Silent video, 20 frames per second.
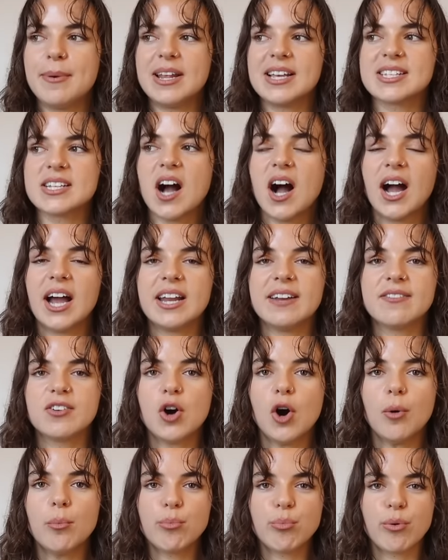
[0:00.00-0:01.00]
but it's kind of
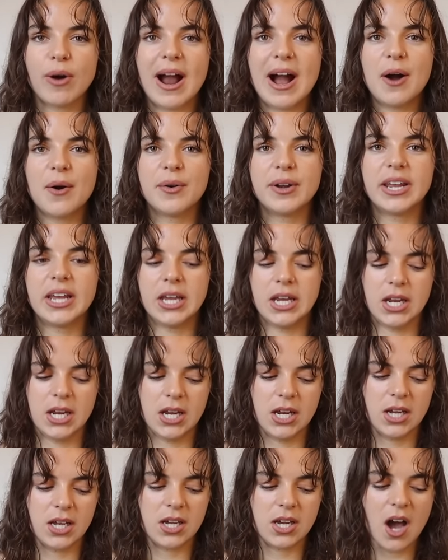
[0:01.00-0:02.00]
got
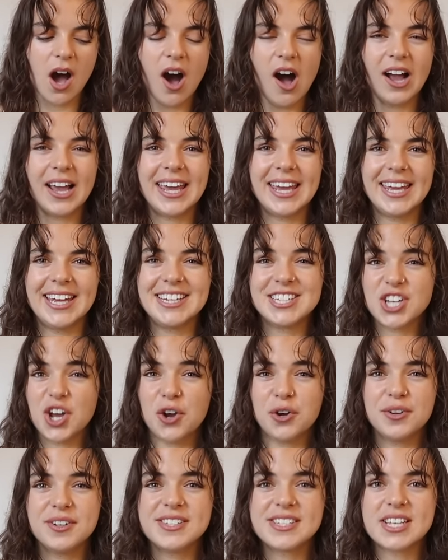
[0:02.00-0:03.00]
browny khaki
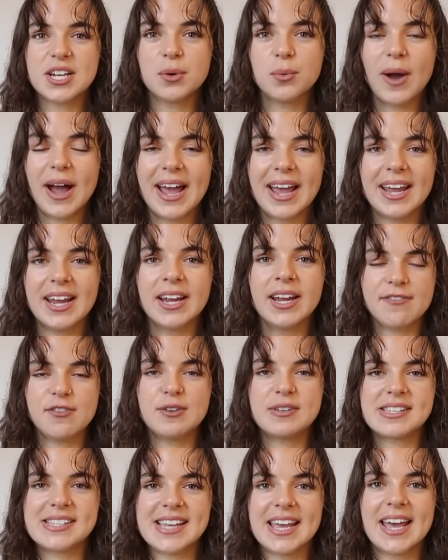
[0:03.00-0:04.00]
tones in a way. If
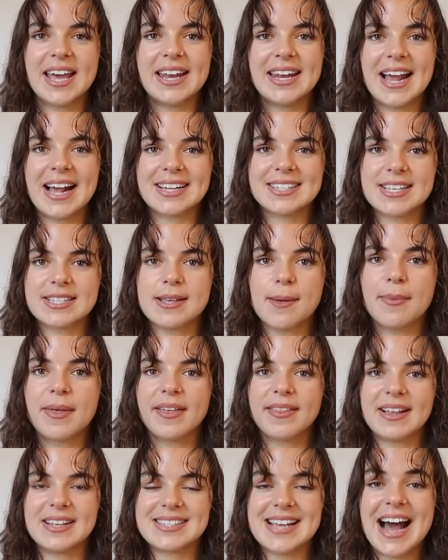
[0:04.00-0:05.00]
you see it next to
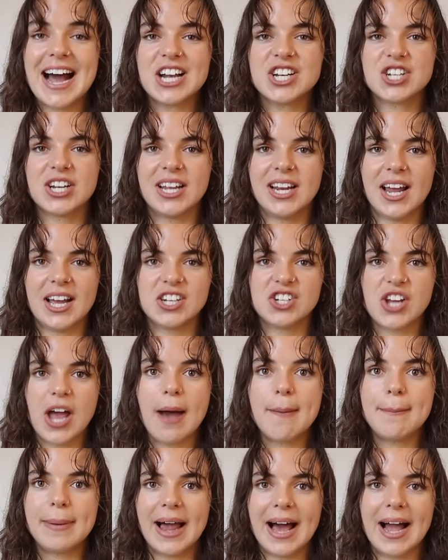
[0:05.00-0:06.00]
something that's actually like
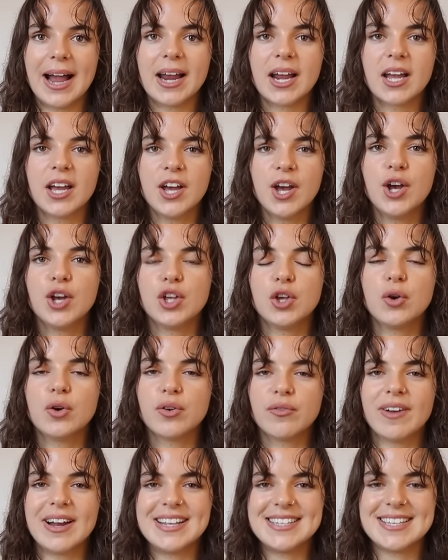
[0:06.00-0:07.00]
jet black, you
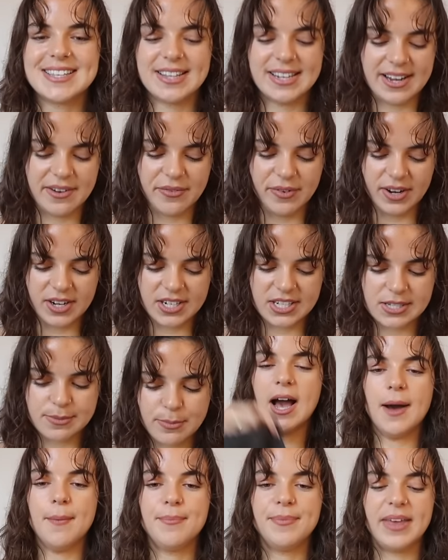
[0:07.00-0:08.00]
can really see the difference.
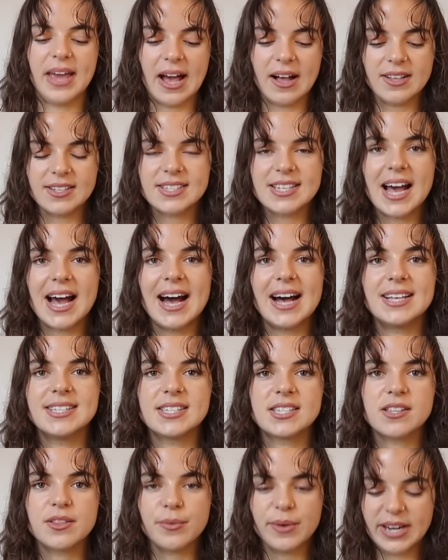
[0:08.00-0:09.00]
The Elsa
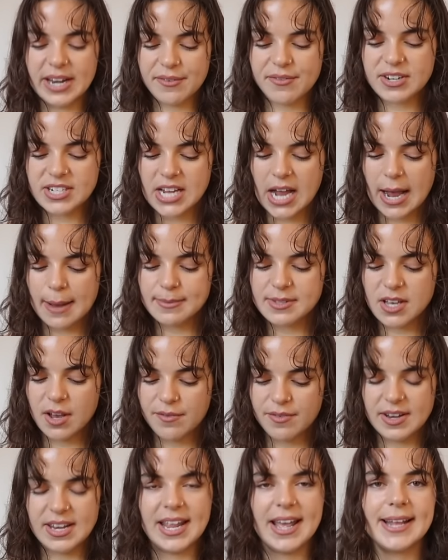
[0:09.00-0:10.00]
has three different types
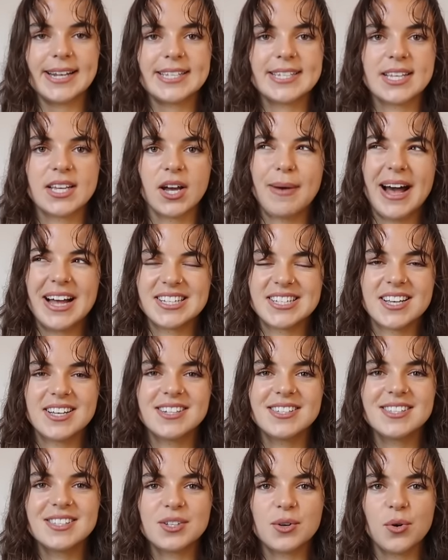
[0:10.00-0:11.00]
of knit
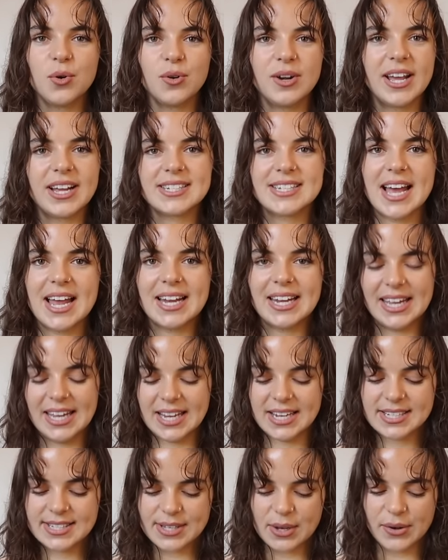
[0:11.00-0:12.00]
patterns or knit
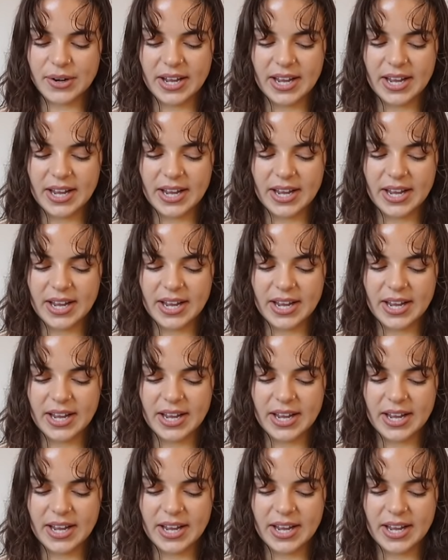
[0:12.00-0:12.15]
techniques on